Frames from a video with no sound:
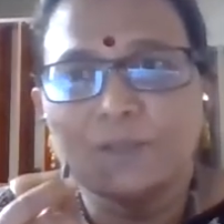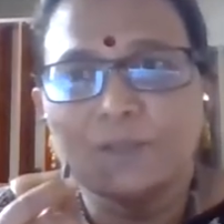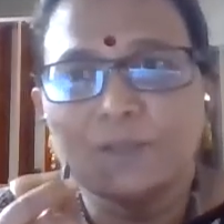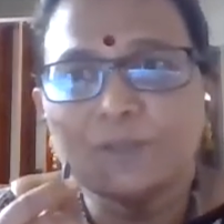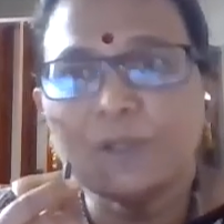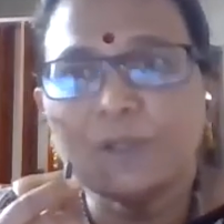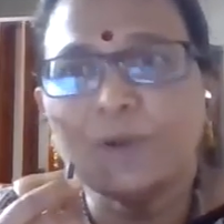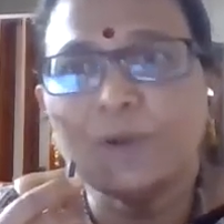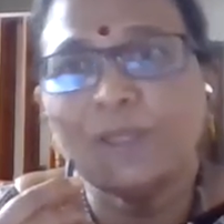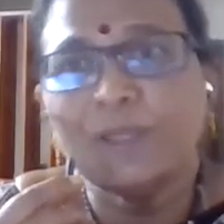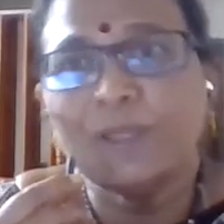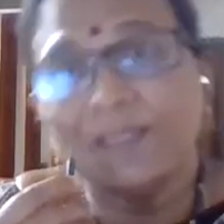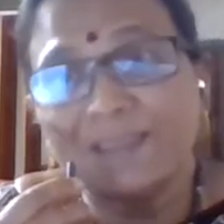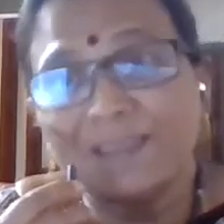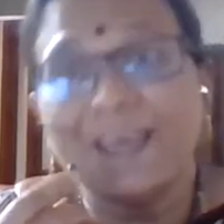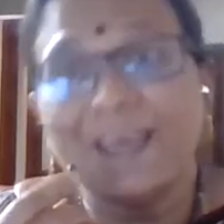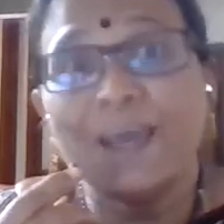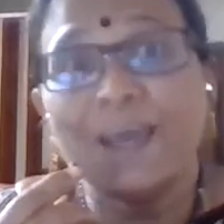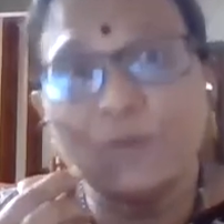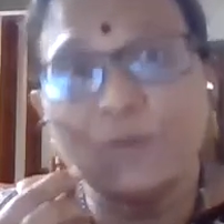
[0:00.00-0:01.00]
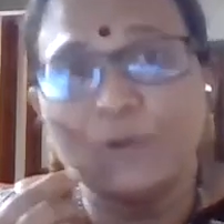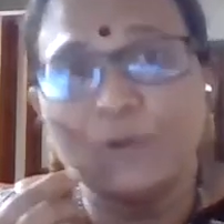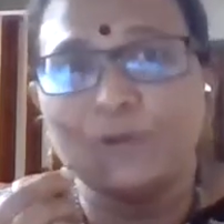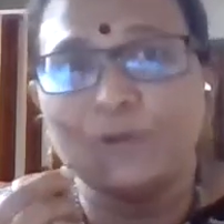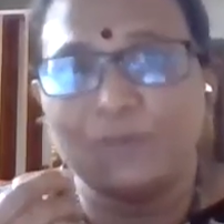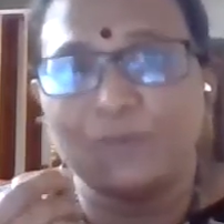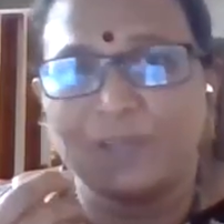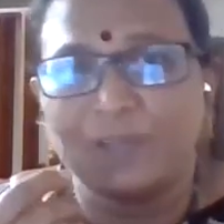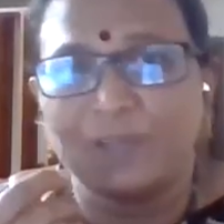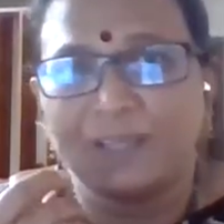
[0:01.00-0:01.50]
So in their
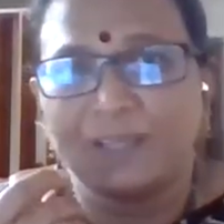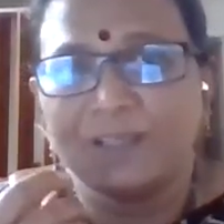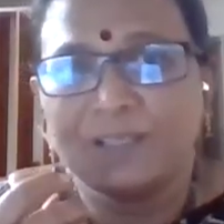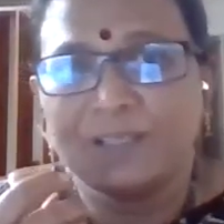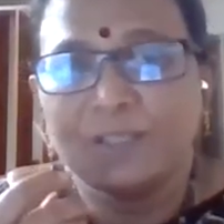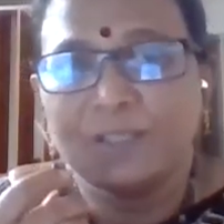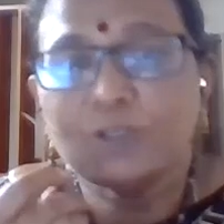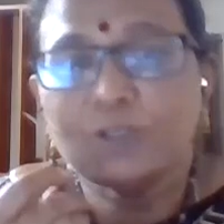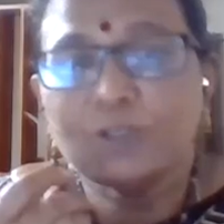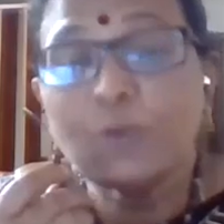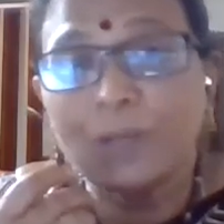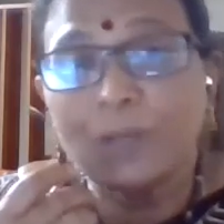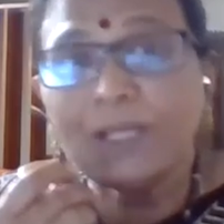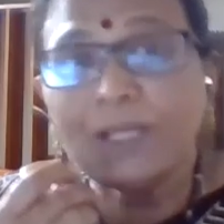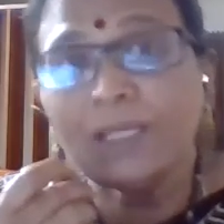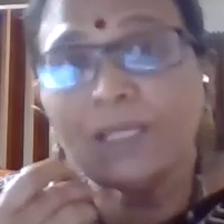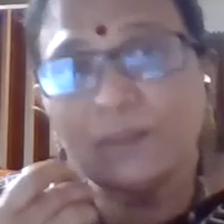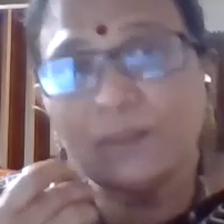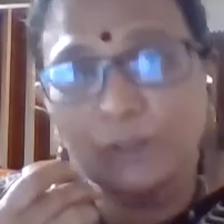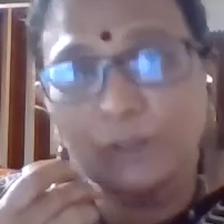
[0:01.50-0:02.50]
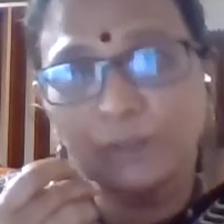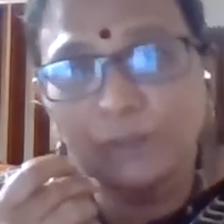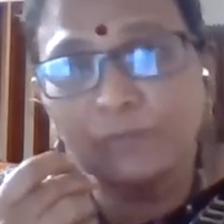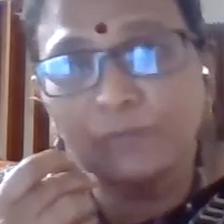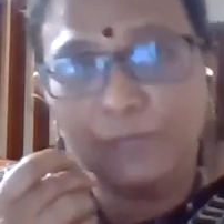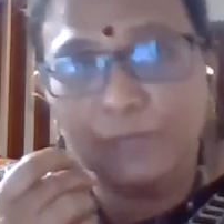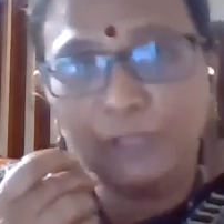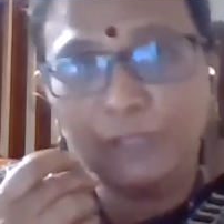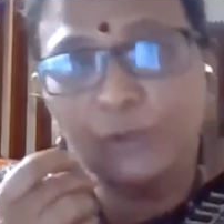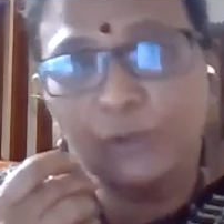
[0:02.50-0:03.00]
own way. So only though
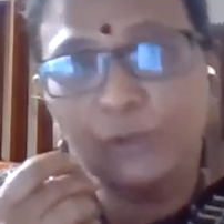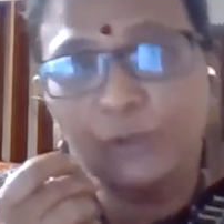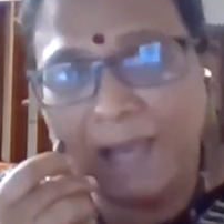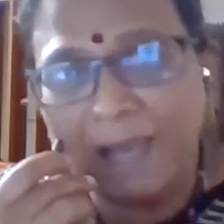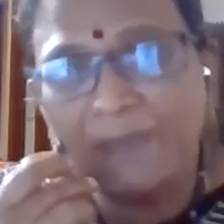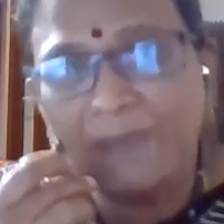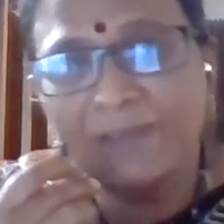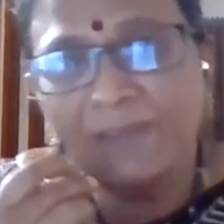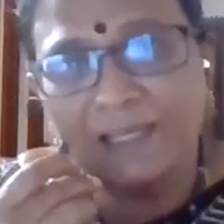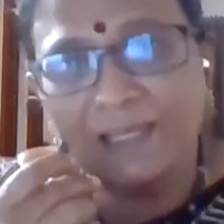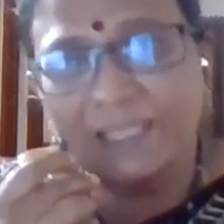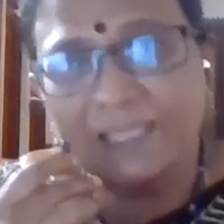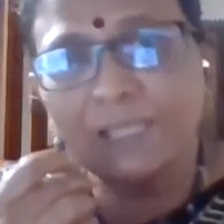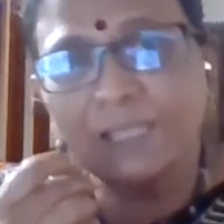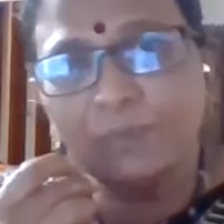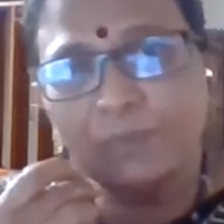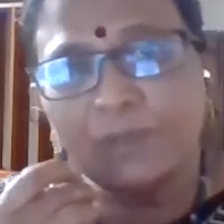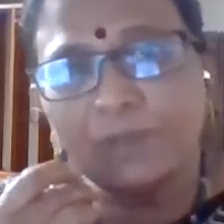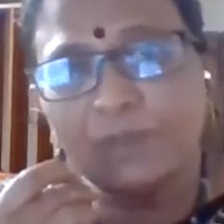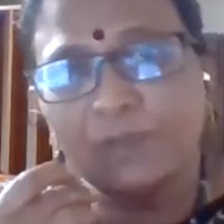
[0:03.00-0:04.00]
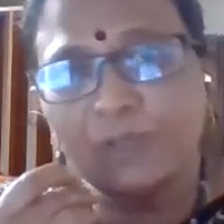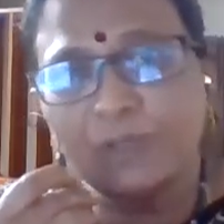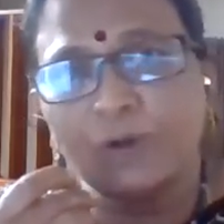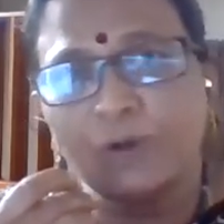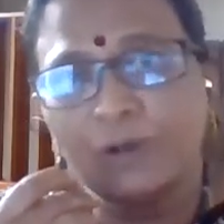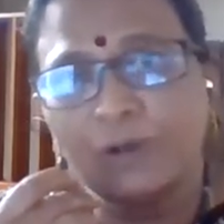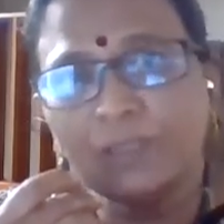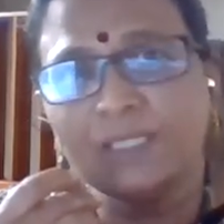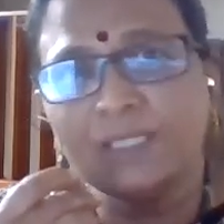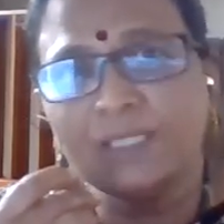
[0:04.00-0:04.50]
when you have a link between
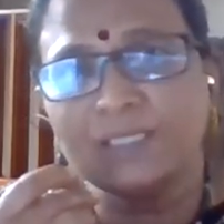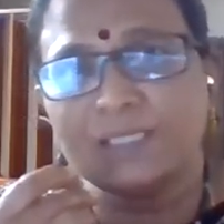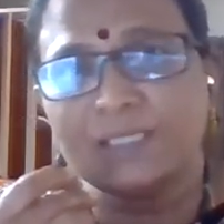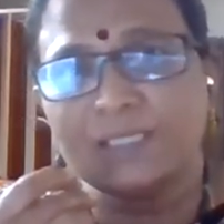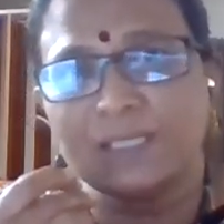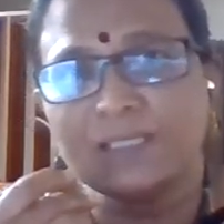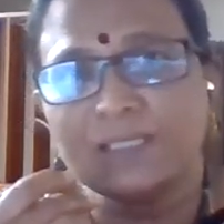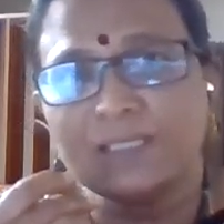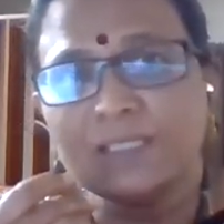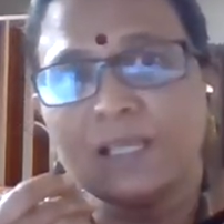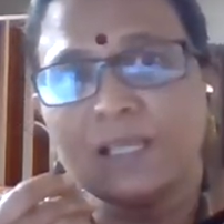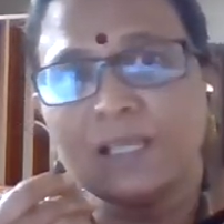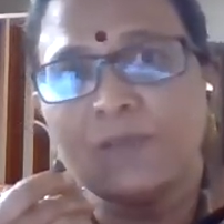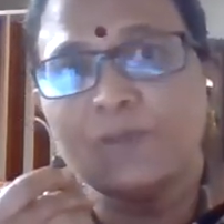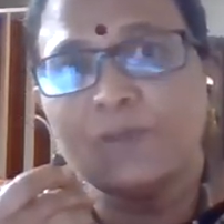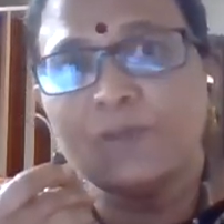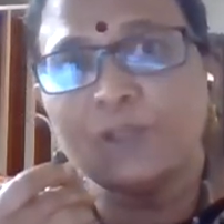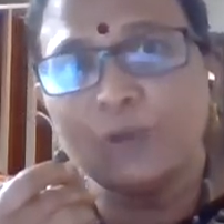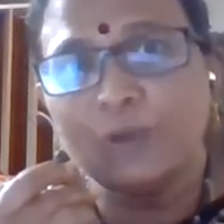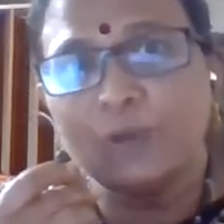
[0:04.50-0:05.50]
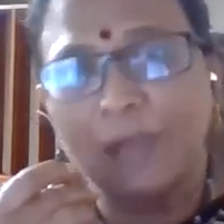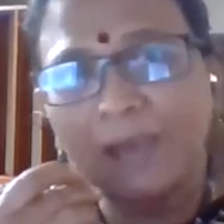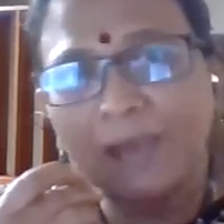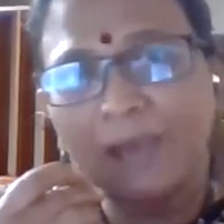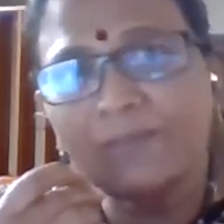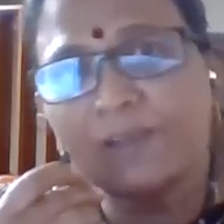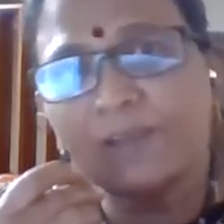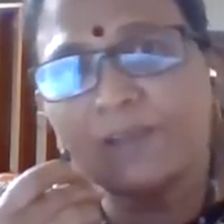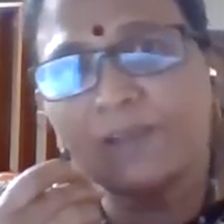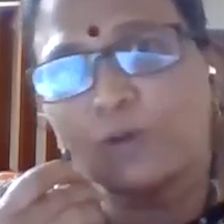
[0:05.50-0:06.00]
all these things, when you
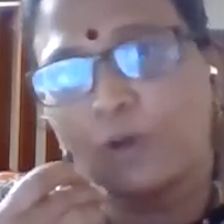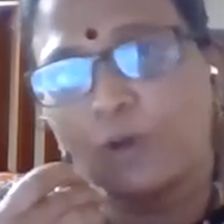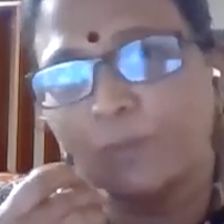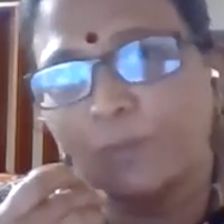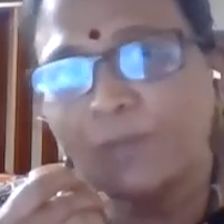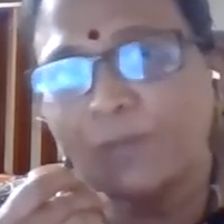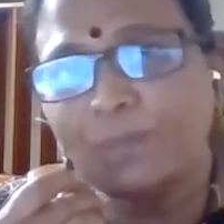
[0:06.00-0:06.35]
have a common